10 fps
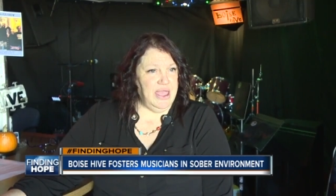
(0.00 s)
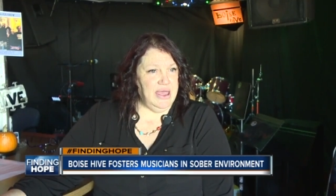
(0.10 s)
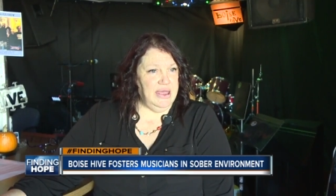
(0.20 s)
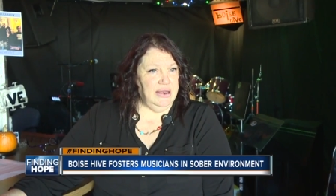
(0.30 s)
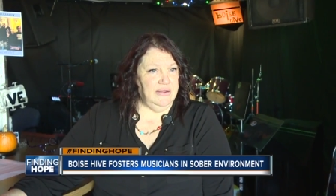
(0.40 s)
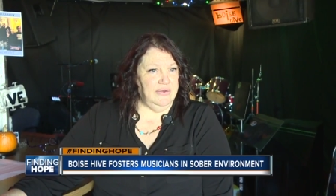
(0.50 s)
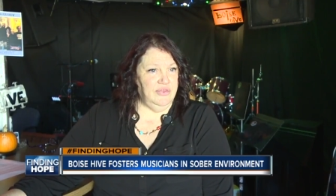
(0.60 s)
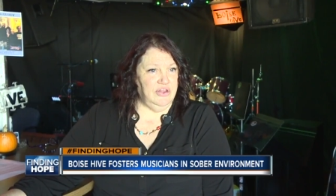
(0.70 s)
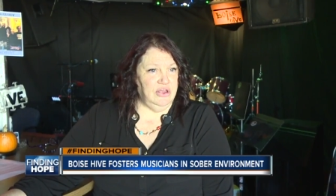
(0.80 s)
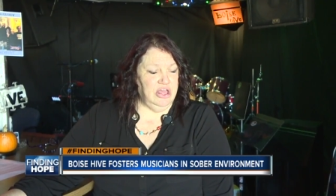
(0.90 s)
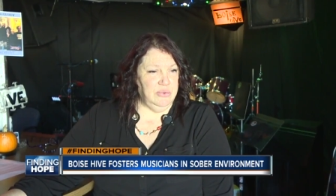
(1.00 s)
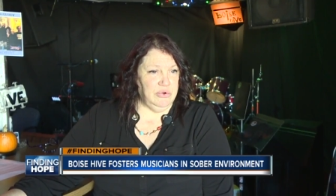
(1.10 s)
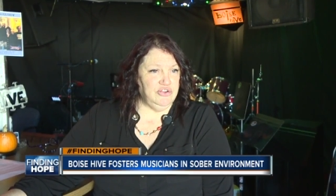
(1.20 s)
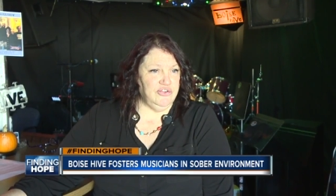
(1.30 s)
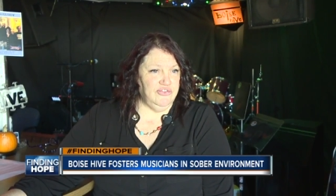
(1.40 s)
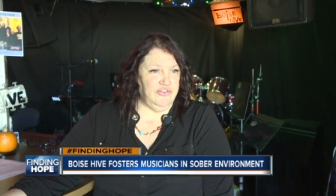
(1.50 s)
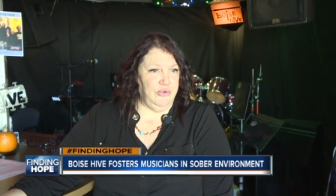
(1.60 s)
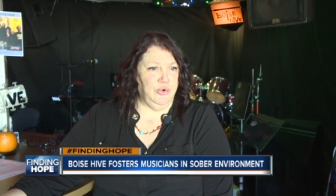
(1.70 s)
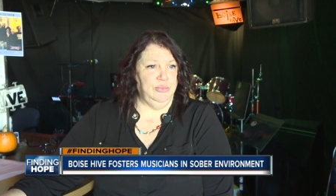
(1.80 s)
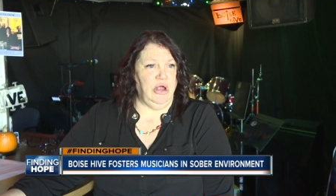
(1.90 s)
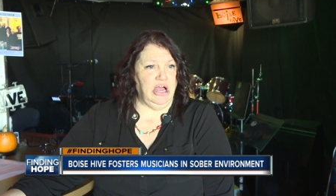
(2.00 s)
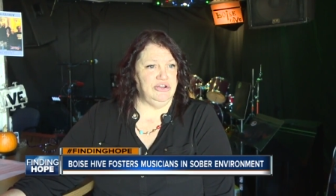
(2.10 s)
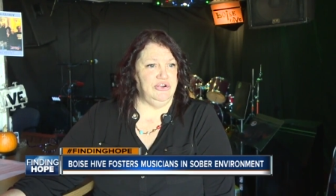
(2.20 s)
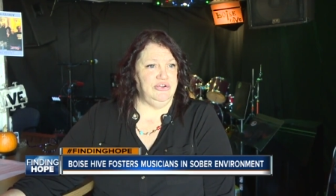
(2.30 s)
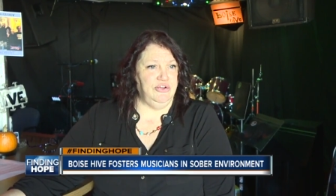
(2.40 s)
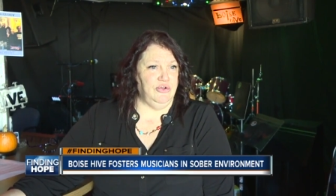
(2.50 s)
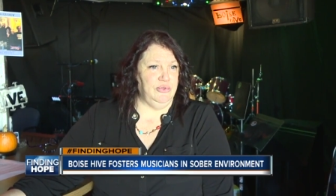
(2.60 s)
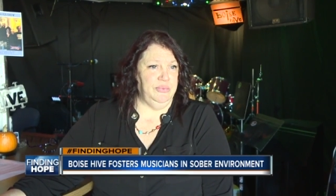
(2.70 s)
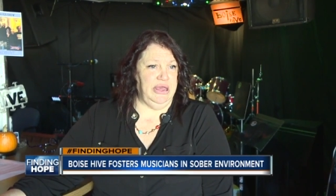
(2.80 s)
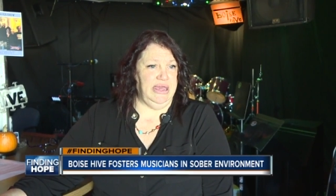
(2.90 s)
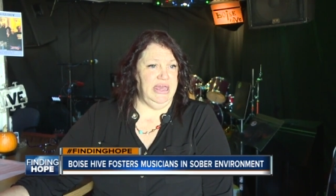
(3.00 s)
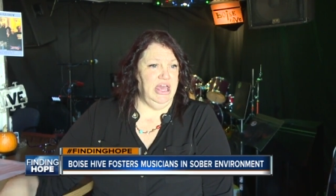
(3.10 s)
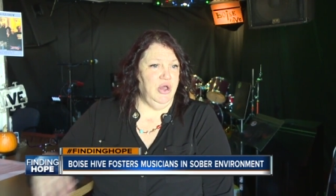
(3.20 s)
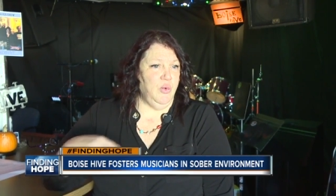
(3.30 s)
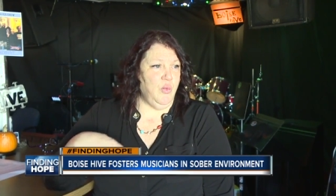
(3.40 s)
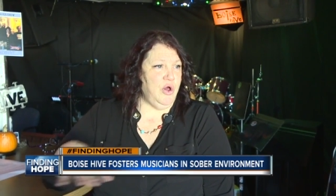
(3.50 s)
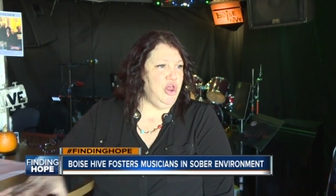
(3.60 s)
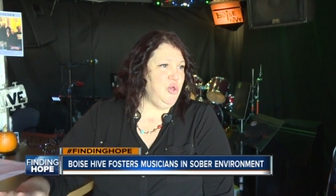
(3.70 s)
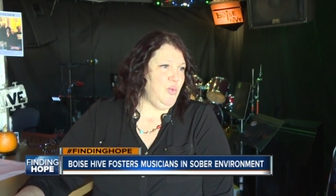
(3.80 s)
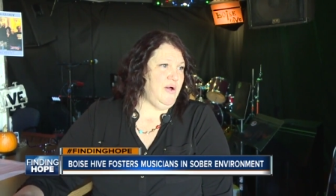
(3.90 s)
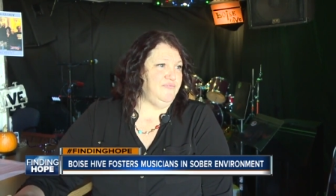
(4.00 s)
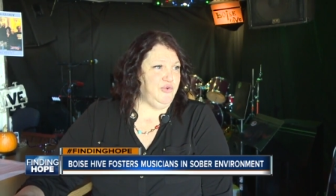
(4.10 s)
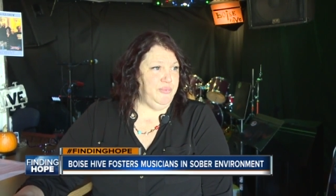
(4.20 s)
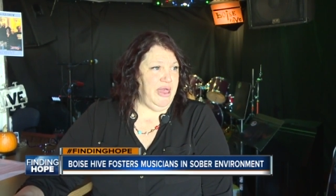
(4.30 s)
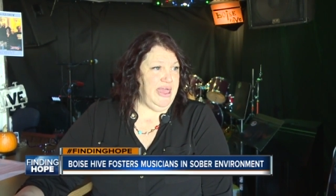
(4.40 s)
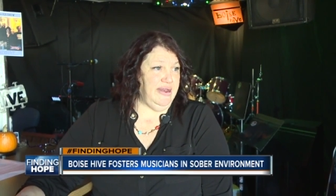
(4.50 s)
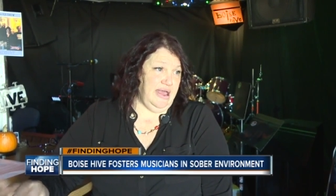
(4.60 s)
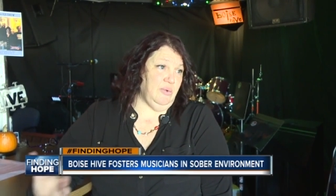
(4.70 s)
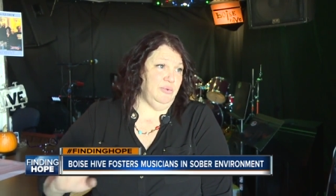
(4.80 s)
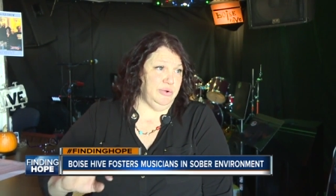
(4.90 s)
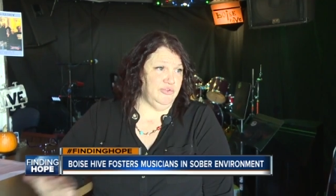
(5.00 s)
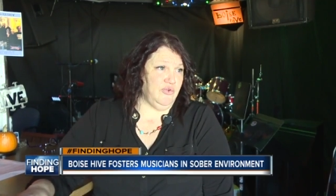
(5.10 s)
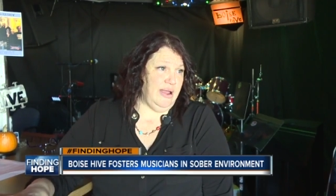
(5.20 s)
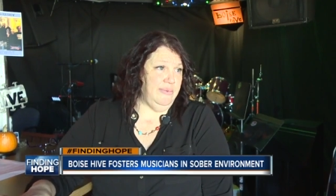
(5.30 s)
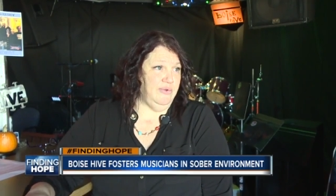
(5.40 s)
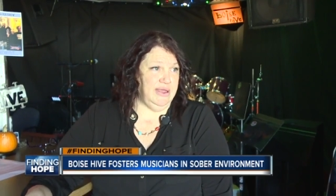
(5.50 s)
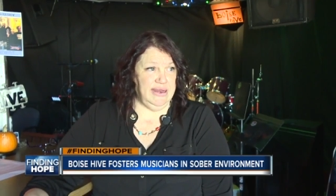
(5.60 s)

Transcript: and the emergency room doctor told me, what do you want for pain? I will prescribe you